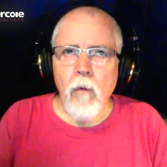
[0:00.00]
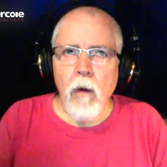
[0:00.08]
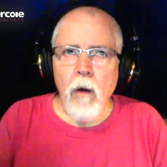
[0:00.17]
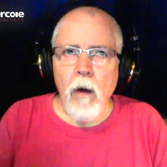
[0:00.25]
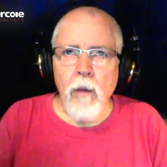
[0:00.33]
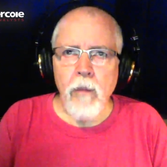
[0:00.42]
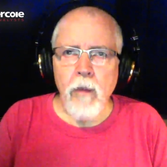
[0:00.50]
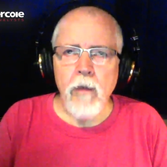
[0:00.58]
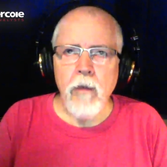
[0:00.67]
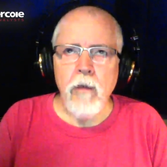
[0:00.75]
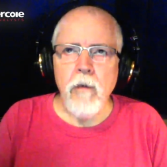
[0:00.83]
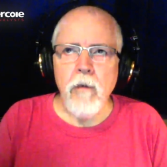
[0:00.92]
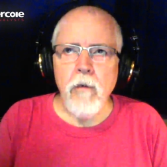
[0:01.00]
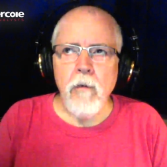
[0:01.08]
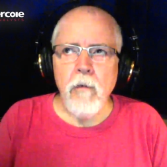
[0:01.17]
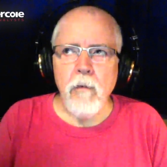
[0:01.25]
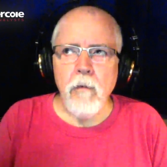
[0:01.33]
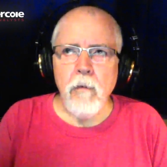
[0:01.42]
I think
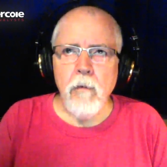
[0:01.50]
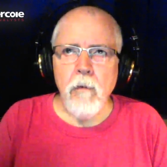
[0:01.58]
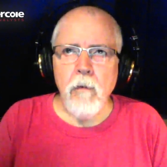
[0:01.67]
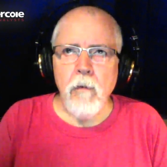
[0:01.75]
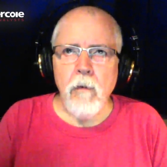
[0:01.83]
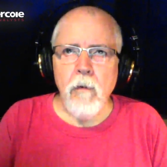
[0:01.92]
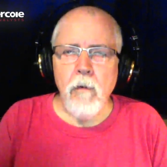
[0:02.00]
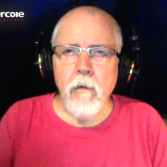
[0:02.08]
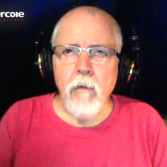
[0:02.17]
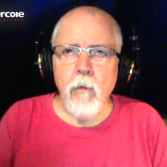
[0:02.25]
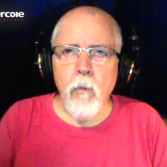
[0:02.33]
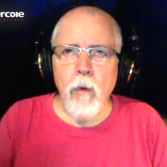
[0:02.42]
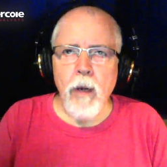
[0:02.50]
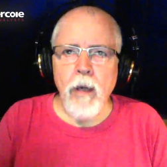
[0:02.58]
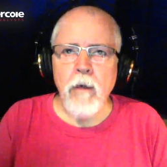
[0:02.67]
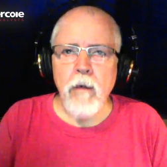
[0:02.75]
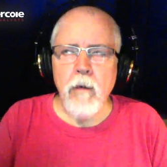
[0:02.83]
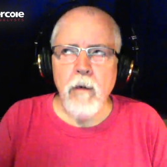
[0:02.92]
the way
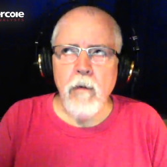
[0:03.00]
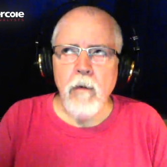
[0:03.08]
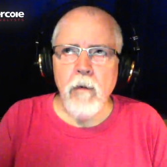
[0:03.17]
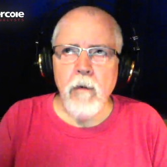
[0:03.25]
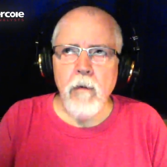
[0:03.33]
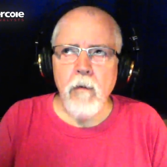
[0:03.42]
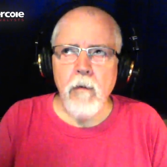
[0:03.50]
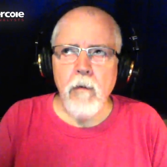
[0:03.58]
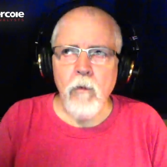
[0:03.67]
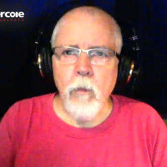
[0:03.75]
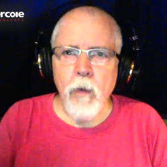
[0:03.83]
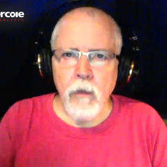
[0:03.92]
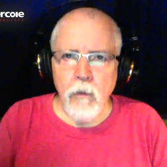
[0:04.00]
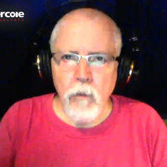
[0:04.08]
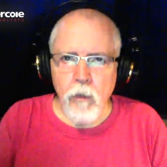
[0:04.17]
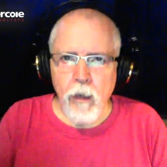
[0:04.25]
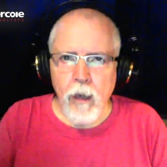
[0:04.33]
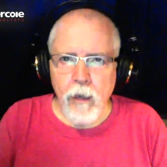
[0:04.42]
to the way to
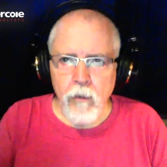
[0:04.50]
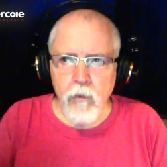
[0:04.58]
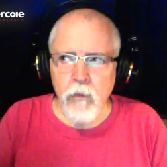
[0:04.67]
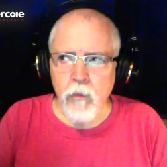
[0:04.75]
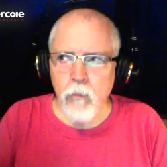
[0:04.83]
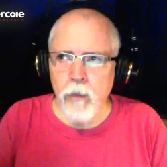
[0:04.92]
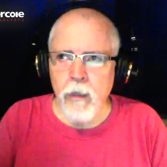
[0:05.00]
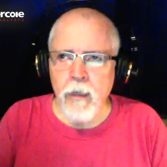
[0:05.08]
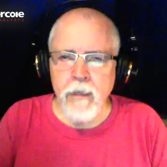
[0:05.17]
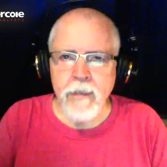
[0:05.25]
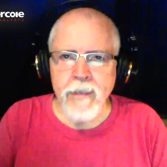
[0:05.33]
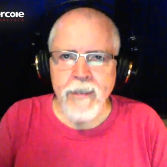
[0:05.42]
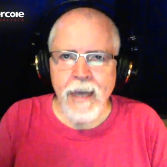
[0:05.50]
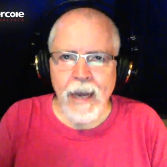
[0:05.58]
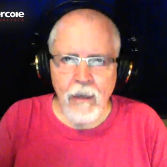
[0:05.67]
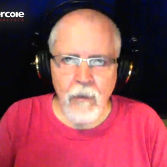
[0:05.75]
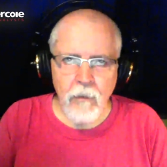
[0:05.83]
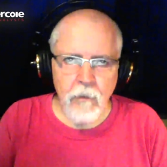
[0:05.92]
look at it is that we need
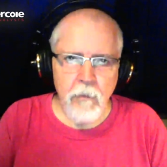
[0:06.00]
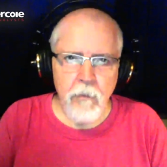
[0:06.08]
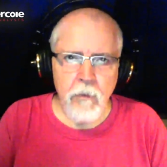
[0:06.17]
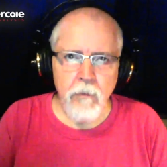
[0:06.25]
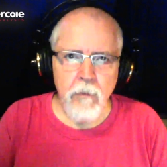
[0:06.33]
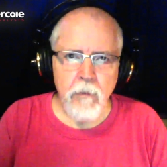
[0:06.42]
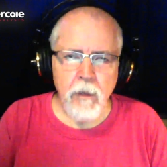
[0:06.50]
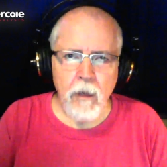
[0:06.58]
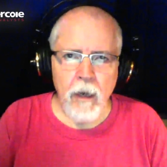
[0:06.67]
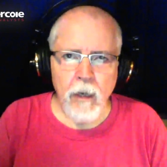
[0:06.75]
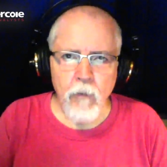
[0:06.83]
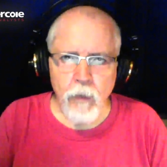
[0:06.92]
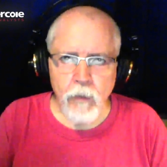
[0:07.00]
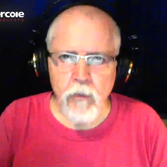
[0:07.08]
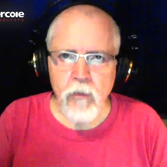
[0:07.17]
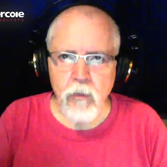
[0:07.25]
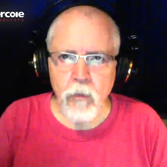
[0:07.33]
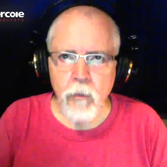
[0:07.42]
scale. The the kind of
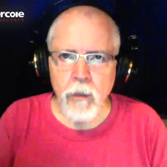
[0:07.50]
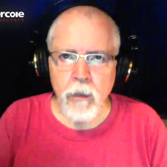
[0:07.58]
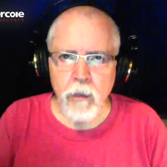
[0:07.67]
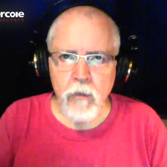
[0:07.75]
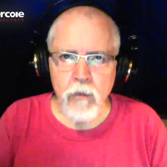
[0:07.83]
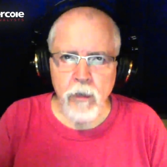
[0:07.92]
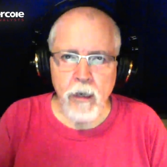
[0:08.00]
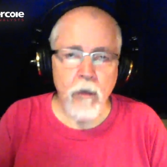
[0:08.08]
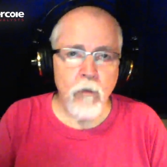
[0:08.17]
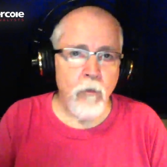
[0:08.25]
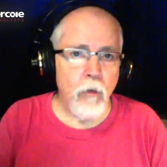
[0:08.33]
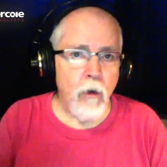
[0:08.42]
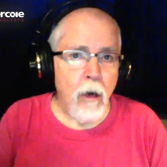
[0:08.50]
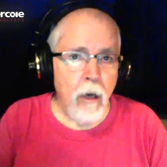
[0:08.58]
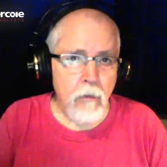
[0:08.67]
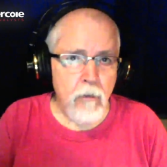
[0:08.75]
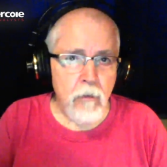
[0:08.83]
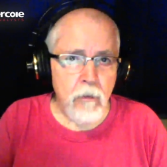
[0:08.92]
agency we need is scale for
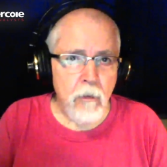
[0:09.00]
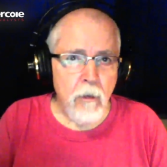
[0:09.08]
us.